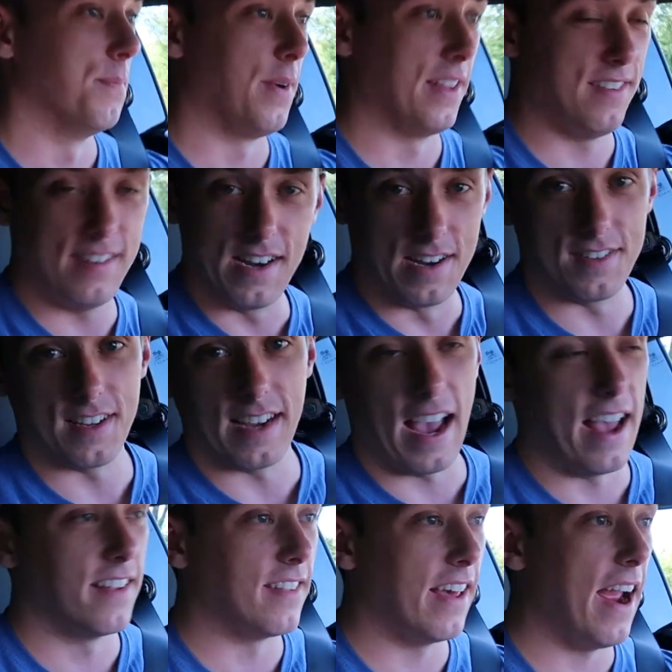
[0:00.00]
But seriously,
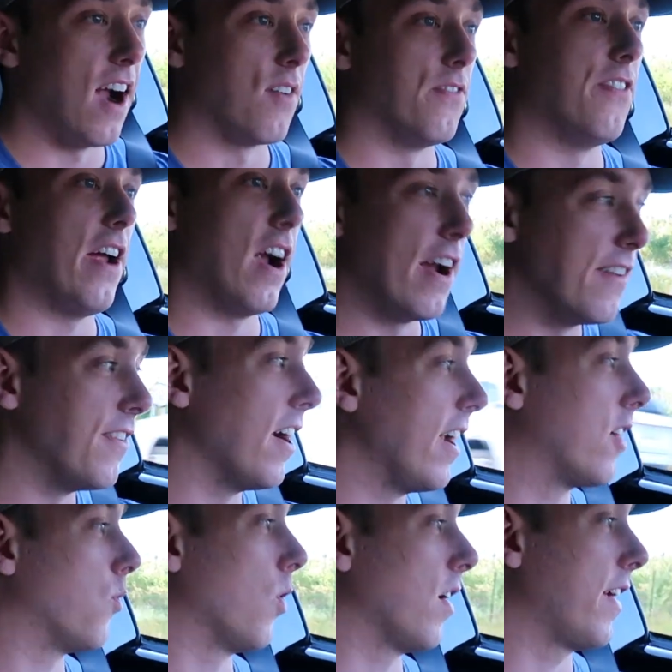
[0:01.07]
guys, they are very,
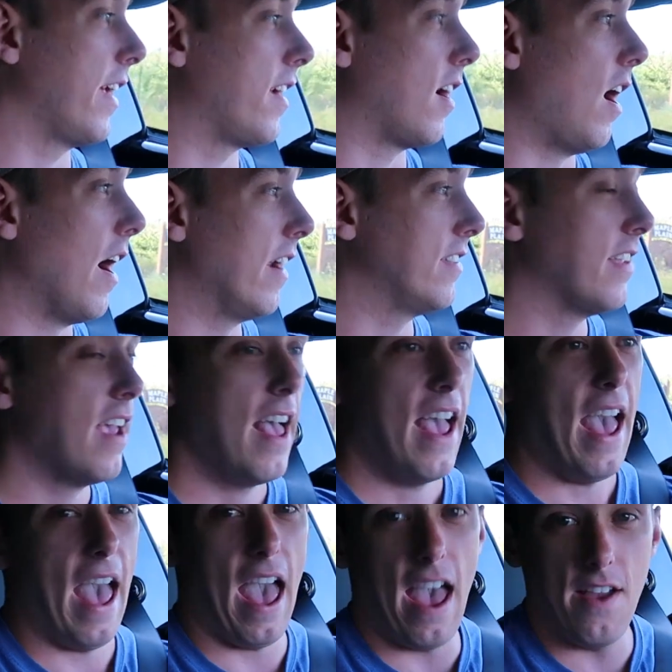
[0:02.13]
very quirky cars.
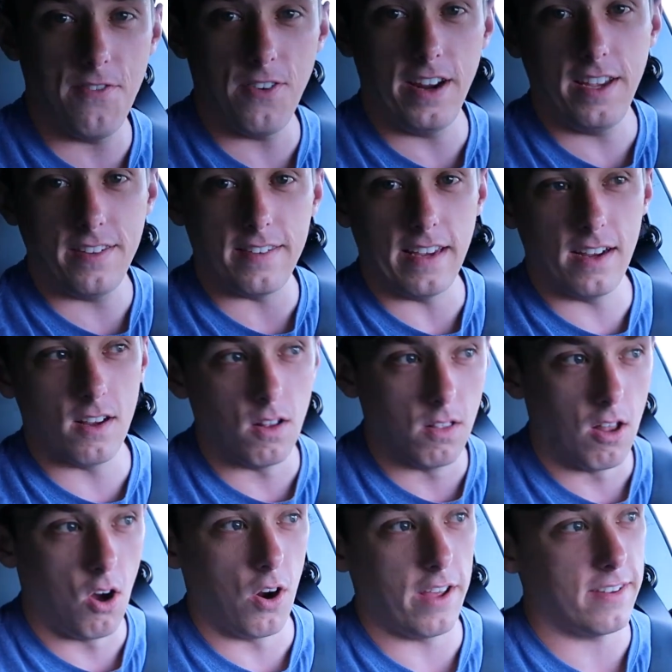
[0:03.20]
Every
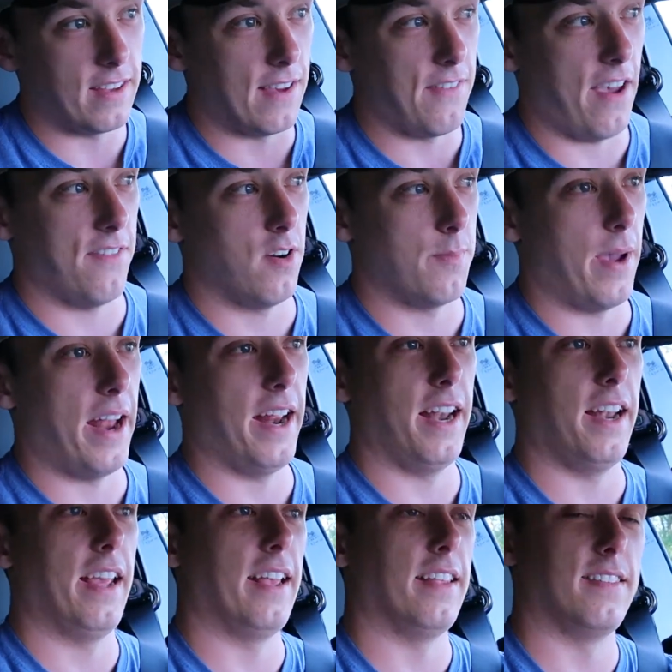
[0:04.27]
single Lotus I've ever been
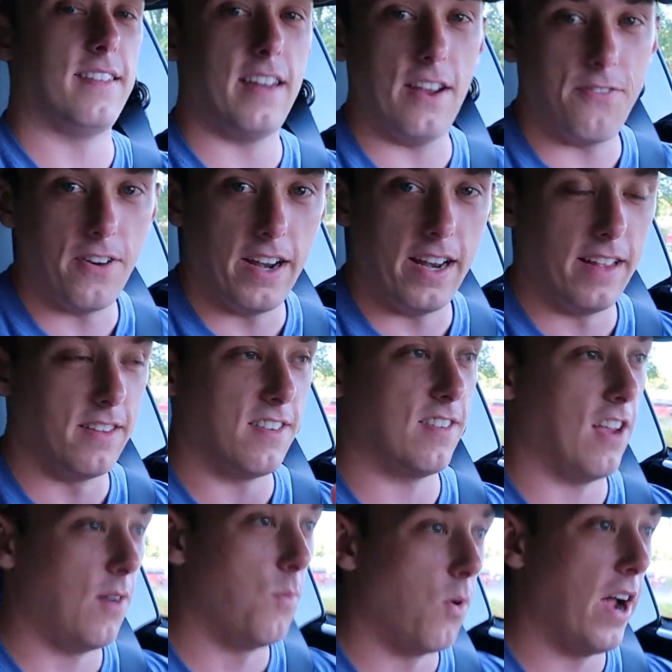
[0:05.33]
in is different in
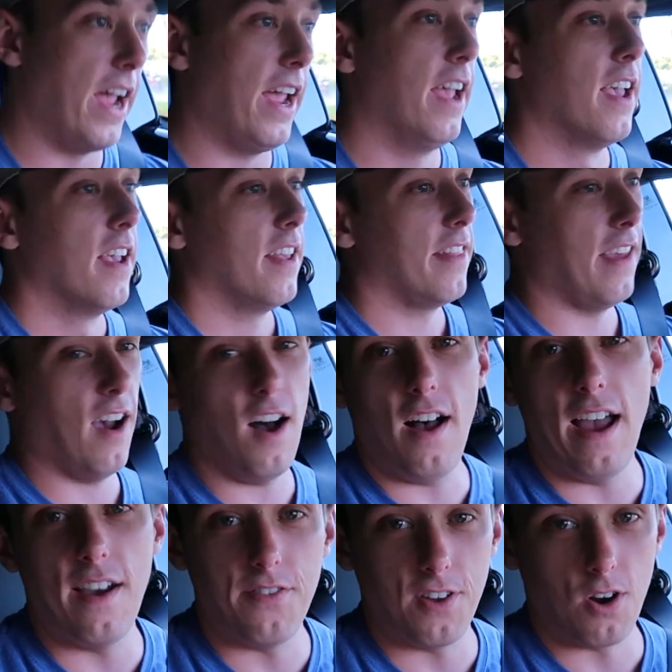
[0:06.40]
some way. They all
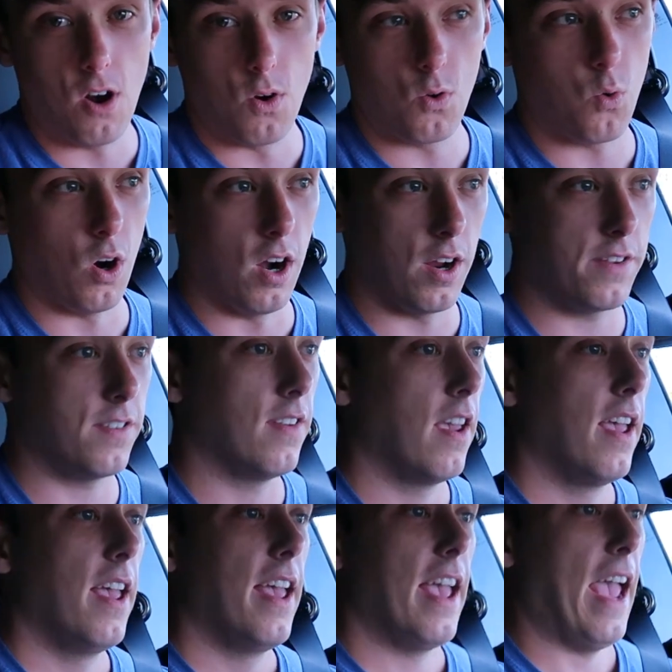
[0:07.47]
have their own quirks,
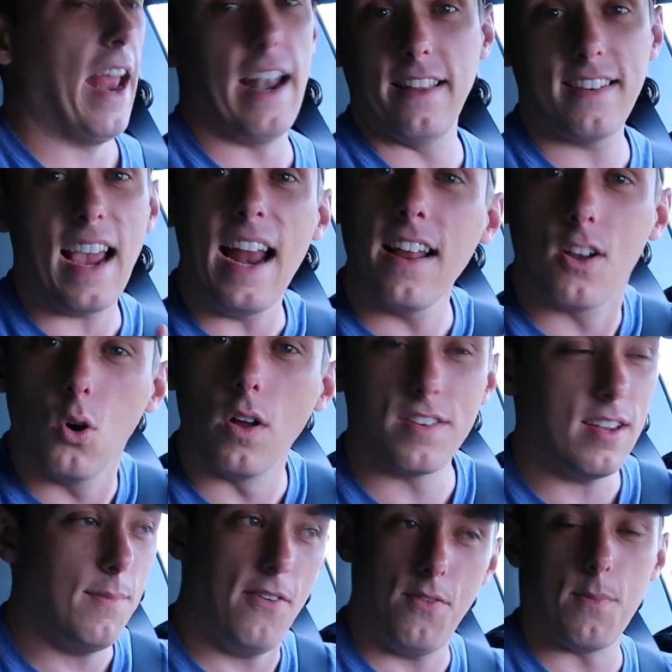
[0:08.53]
and it's kind of cool.
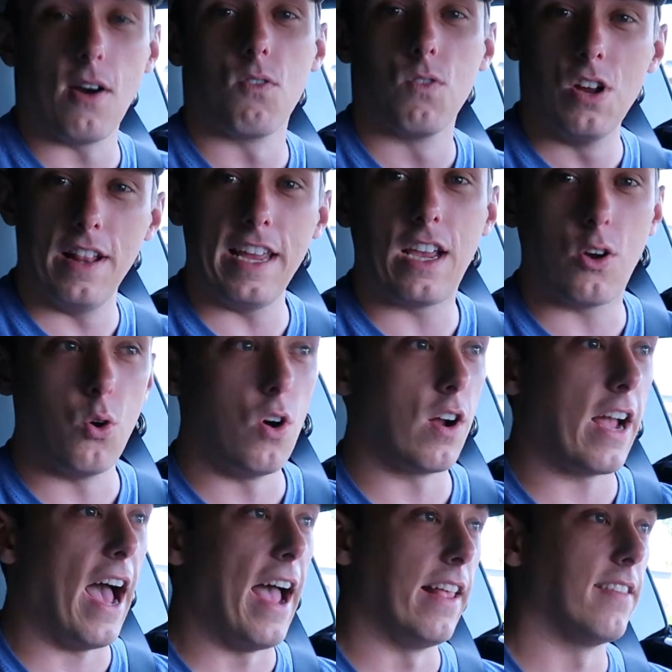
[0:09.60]
Some of them are really cool,
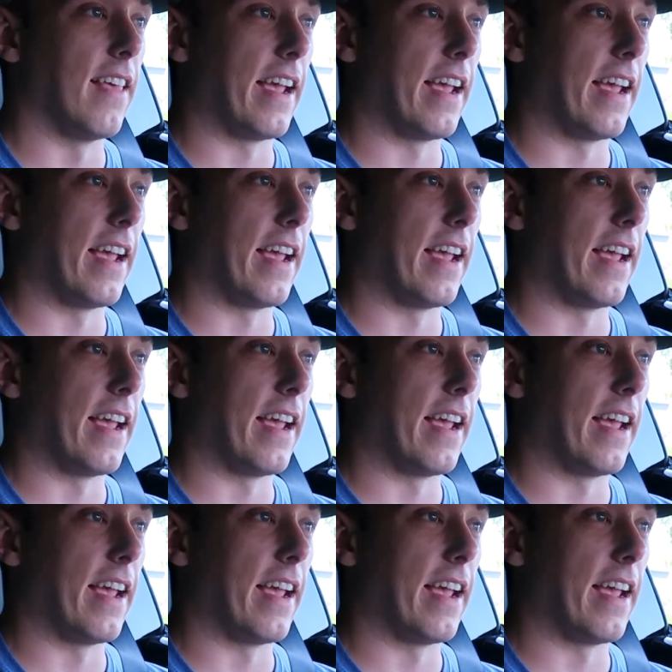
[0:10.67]
guys.